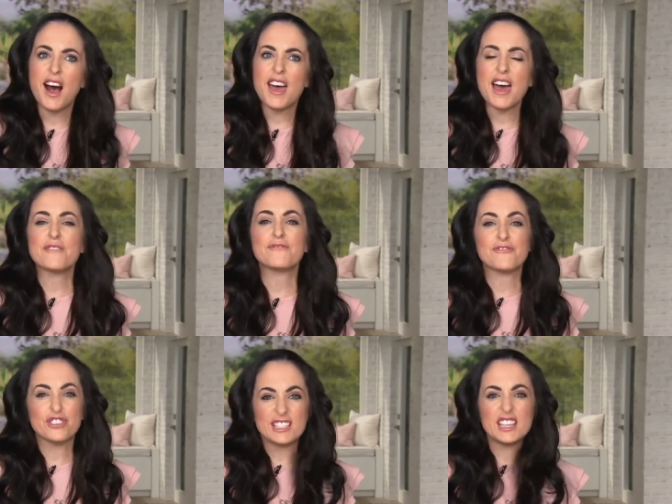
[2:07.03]
I have
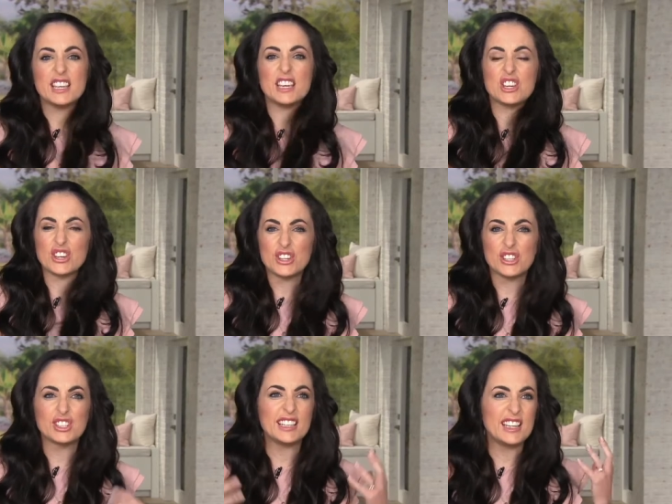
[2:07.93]
frizzy,
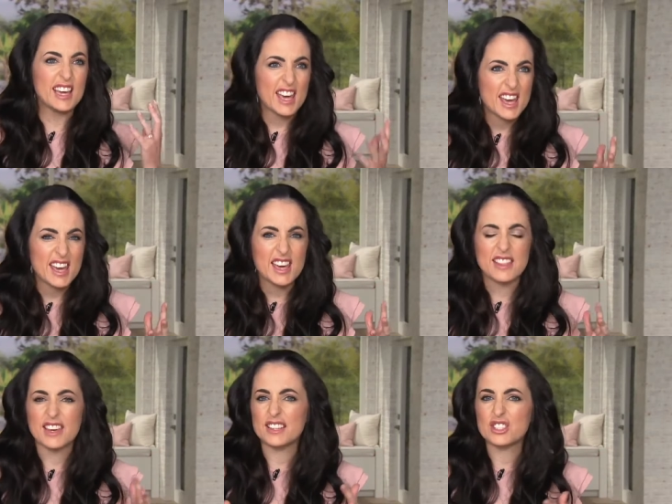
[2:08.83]
curly hair
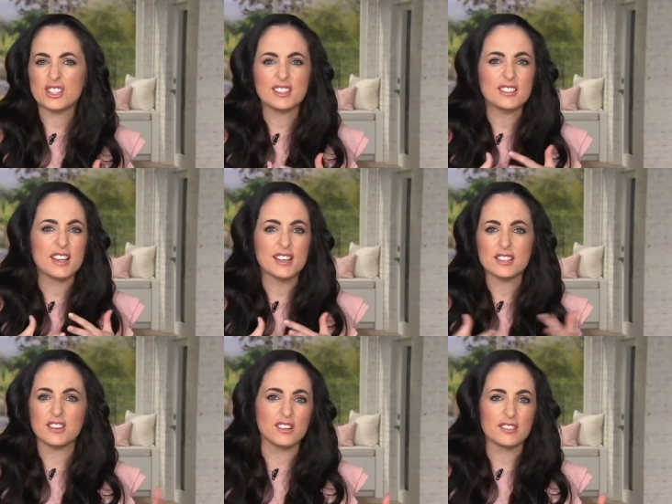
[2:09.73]
that just
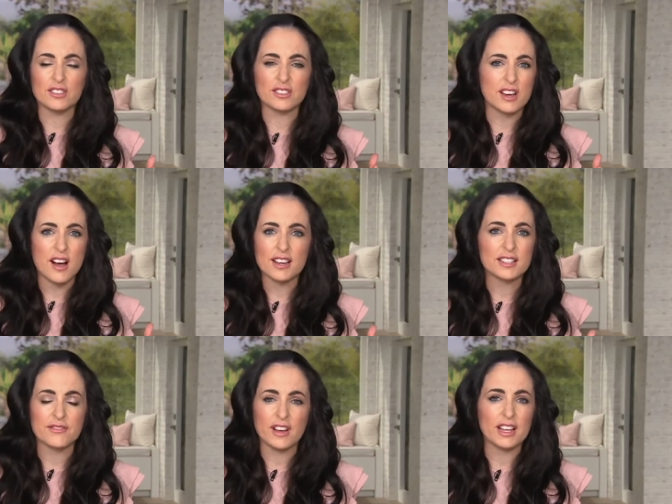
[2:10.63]
does not look
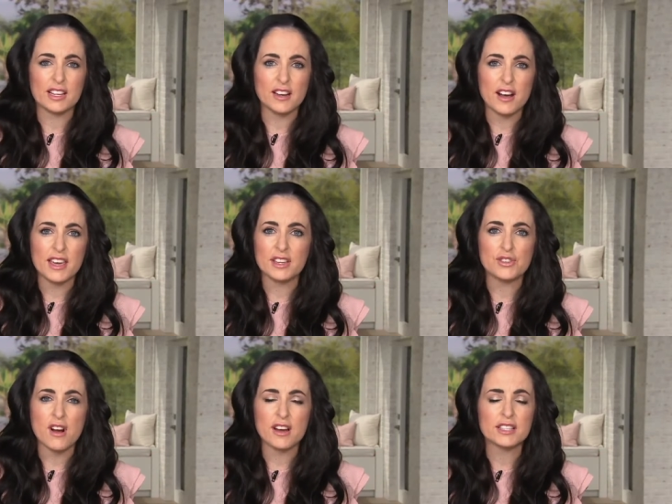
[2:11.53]
nice if I let it air
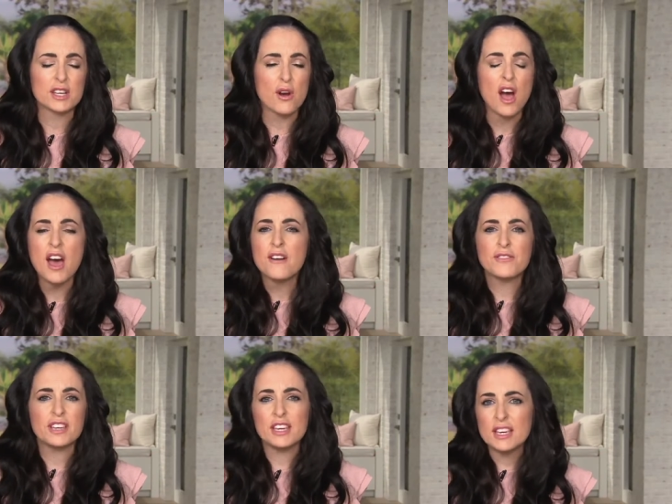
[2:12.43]
dry. So
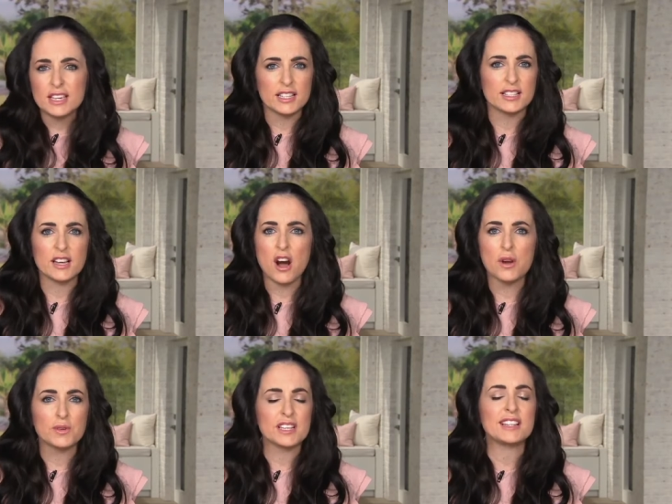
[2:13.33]
for years,
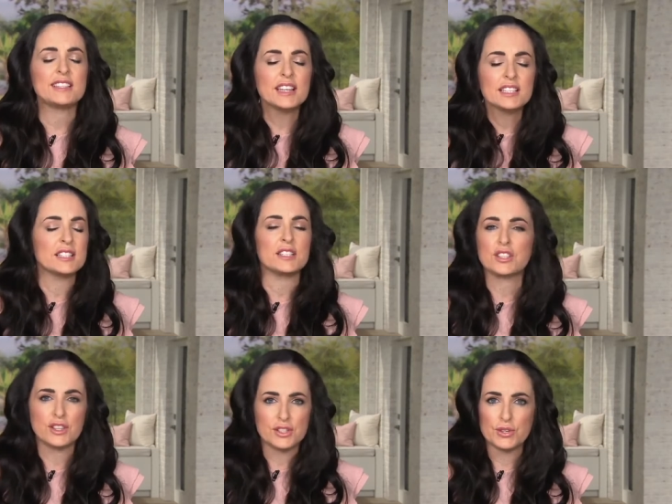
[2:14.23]
I was addicted
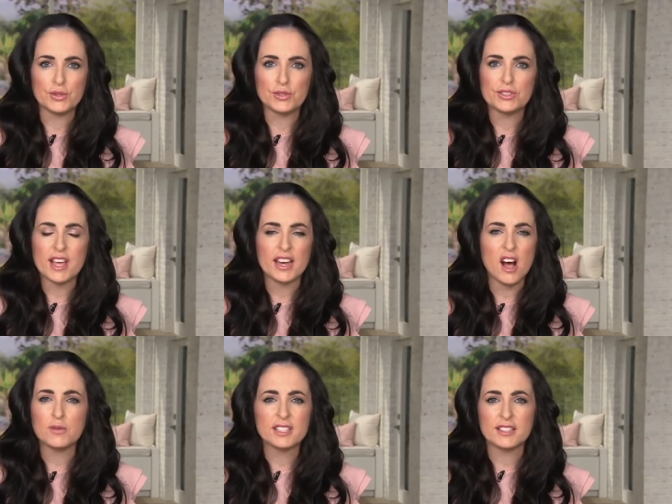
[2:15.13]
to the tools and
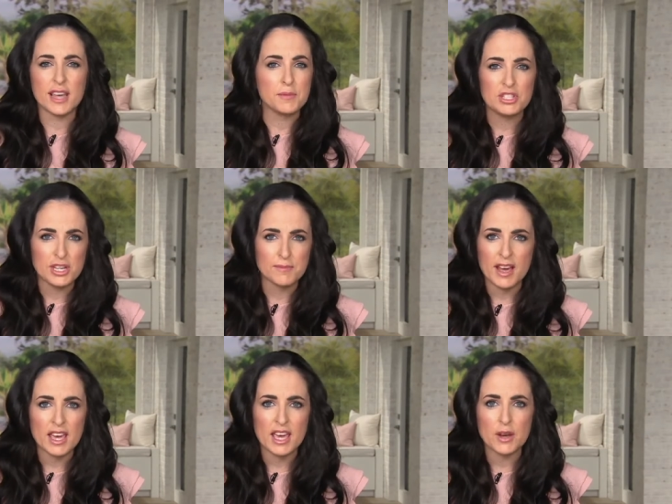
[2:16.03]
I was damaging
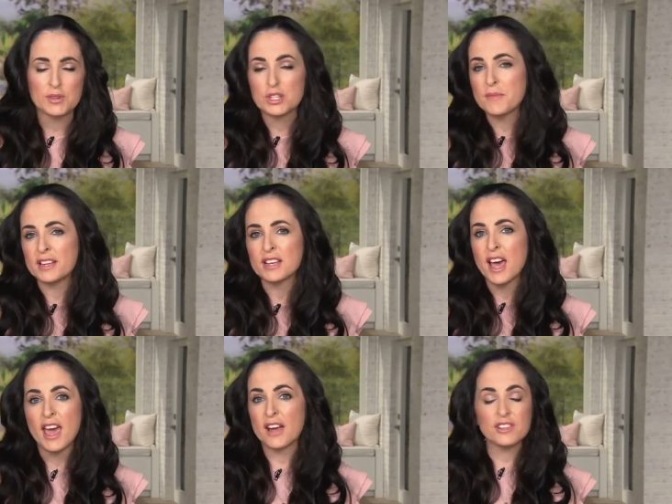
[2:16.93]
my hair, which meant
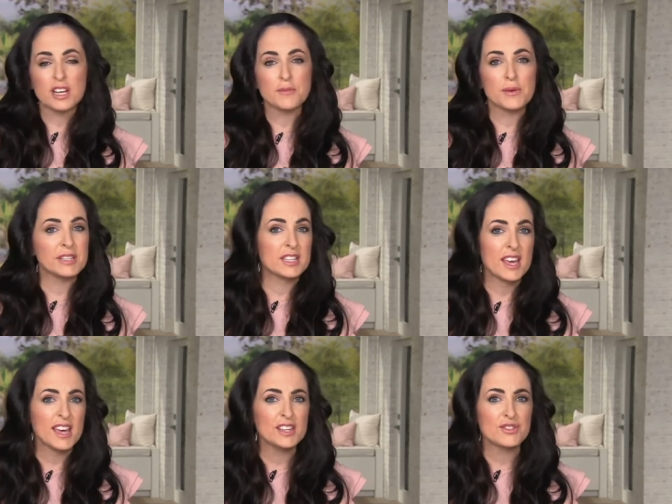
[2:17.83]
every time I went to
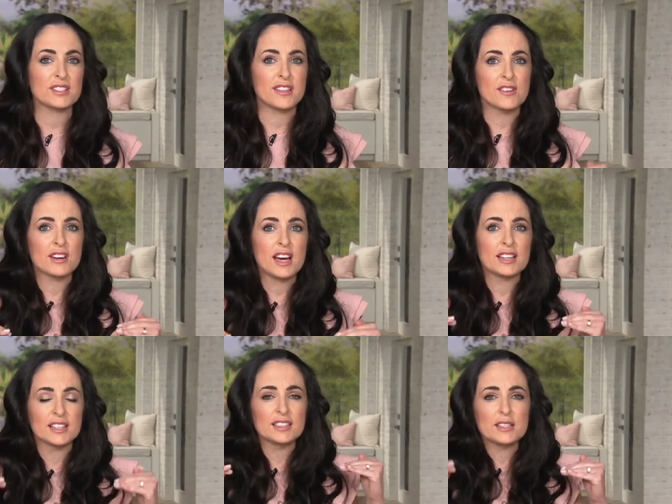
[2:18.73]
the hairdresser, they were
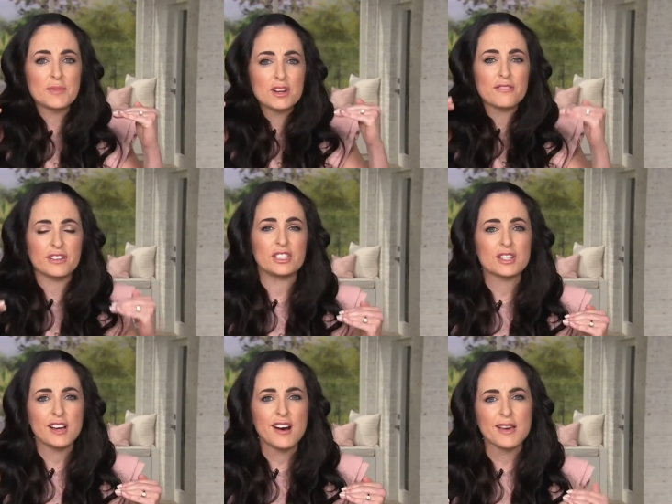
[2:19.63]
cutting a little bit off
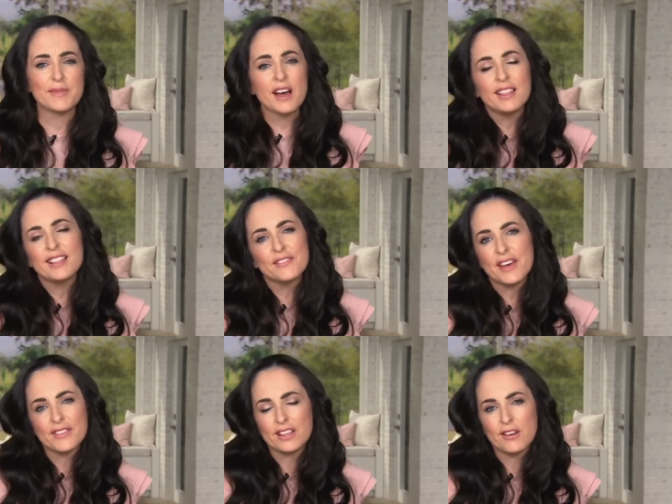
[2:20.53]
each time. And I love
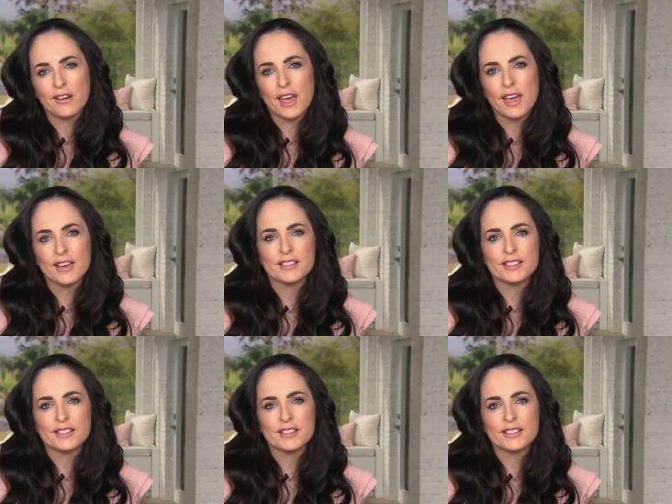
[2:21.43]
having long hair.